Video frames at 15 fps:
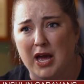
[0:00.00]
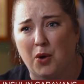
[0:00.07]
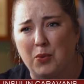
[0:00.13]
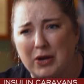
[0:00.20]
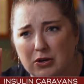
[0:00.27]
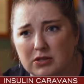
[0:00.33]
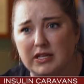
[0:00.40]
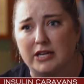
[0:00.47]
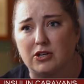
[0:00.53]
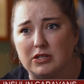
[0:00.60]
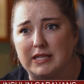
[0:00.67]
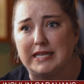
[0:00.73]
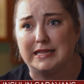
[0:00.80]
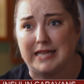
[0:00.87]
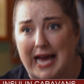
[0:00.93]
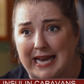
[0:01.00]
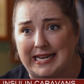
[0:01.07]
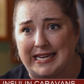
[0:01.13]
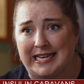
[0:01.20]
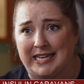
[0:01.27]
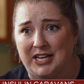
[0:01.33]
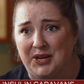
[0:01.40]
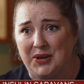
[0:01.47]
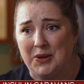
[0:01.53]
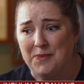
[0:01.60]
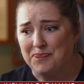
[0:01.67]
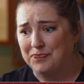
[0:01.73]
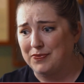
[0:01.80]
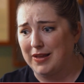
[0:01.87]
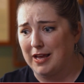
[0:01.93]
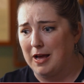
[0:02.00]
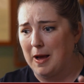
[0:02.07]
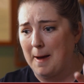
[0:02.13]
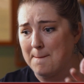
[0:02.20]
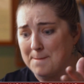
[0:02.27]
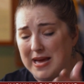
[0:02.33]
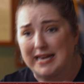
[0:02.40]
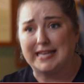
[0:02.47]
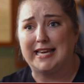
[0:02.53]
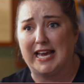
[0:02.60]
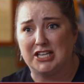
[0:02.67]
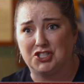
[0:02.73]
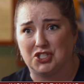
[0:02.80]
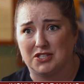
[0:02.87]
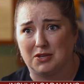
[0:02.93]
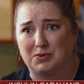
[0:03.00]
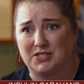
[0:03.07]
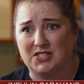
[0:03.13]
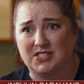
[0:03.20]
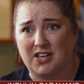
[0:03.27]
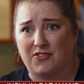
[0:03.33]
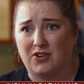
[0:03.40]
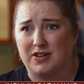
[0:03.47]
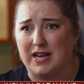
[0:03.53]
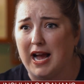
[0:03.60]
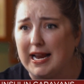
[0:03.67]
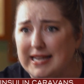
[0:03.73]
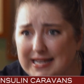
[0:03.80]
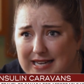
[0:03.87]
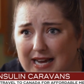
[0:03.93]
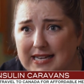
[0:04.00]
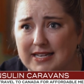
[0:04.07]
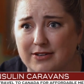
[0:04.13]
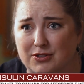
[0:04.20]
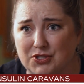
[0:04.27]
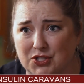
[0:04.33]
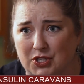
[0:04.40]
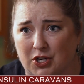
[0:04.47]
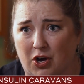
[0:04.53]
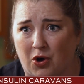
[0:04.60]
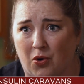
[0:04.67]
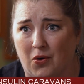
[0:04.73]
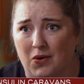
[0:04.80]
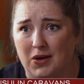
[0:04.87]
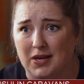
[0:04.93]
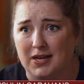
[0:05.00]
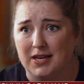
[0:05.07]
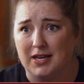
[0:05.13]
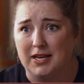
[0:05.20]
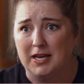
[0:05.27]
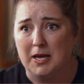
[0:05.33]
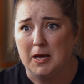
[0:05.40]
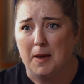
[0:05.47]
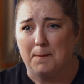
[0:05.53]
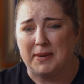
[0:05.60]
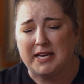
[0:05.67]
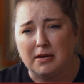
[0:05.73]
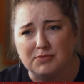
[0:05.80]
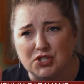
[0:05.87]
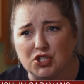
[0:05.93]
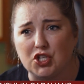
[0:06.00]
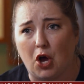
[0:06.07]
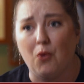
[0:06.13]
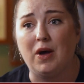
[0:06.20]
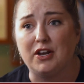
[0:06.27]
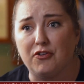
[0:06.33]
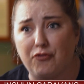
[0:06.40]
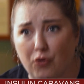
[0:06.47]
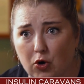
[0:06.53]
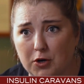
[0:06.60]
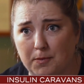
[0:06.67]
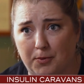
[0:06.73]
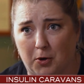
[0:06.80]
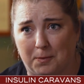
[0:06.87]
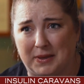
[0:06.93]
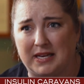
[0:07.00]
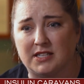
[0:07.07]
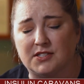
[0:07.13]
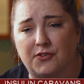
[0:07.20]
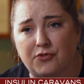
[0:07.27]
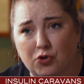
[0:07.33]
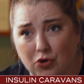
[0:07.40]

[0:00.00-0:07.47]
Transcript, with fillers: And we are literally letting a medication that was discovered 99 years ago becomes so unaffordable because of